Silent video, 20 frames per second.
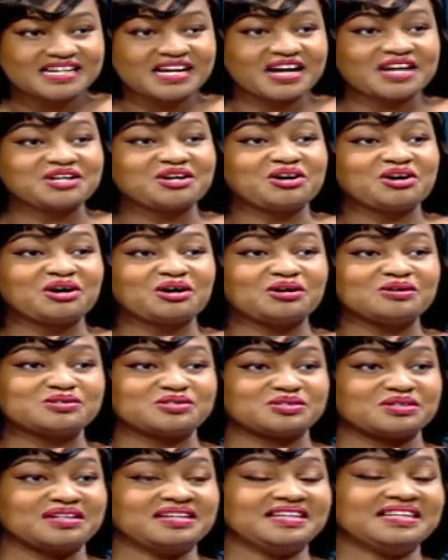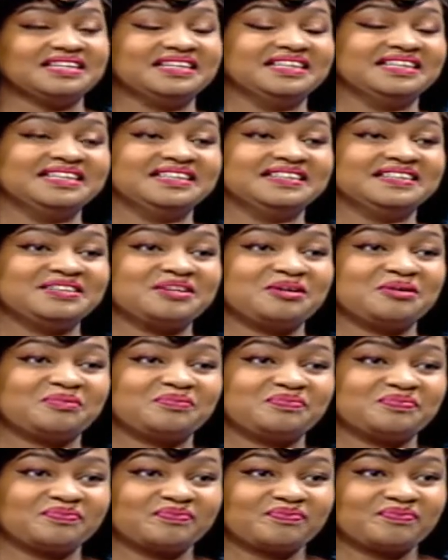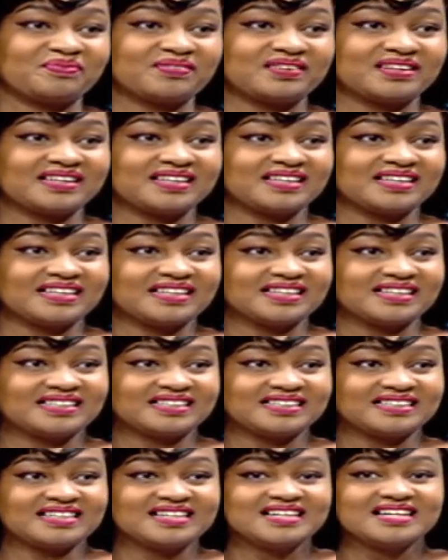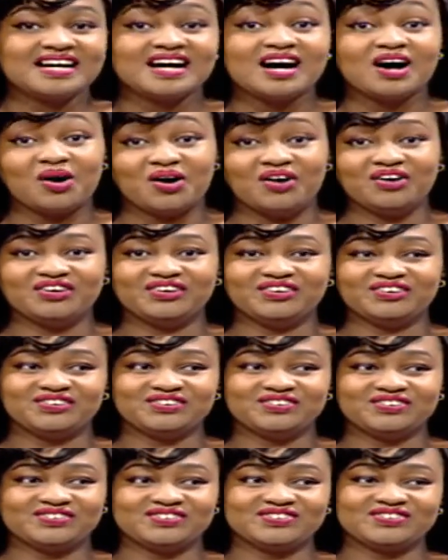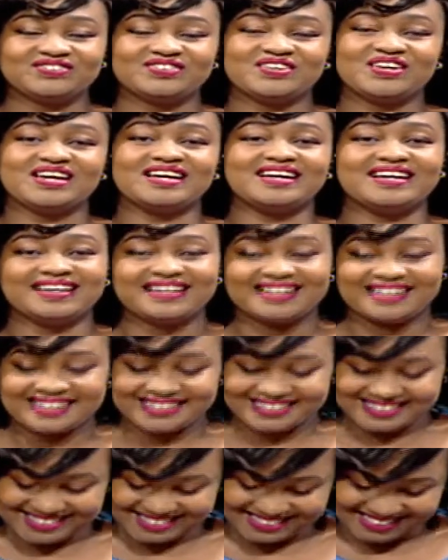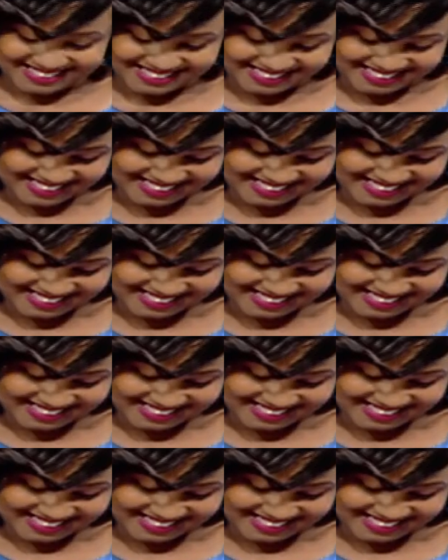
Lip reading: And tell him that he doesn't have to share his meals with the fish. Fish are well fed. So he can,